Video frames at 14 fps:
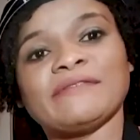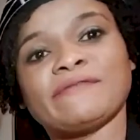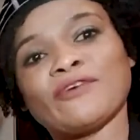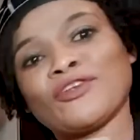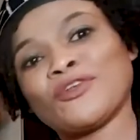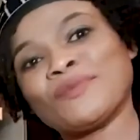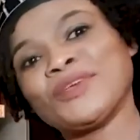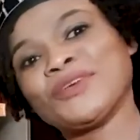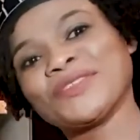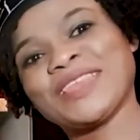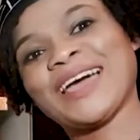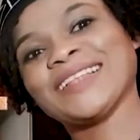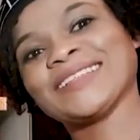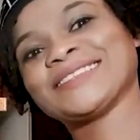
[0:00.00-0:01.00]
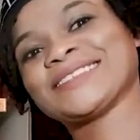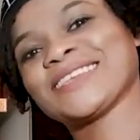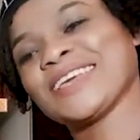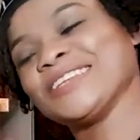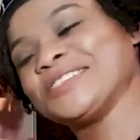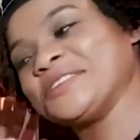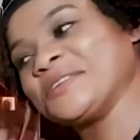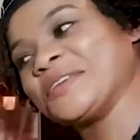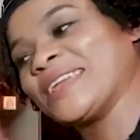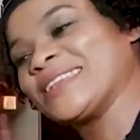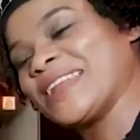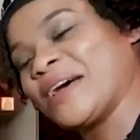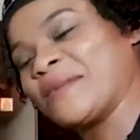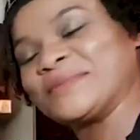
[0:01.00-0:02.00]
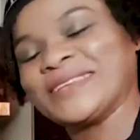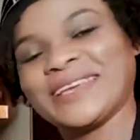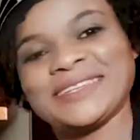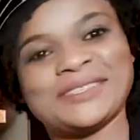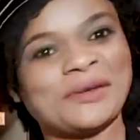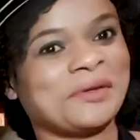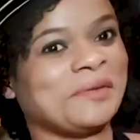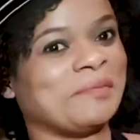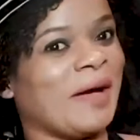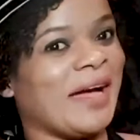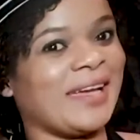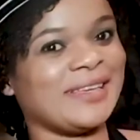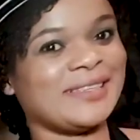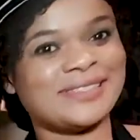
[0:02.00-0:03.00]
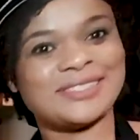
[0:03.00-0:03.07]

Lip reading: Follow me on that to get an update on my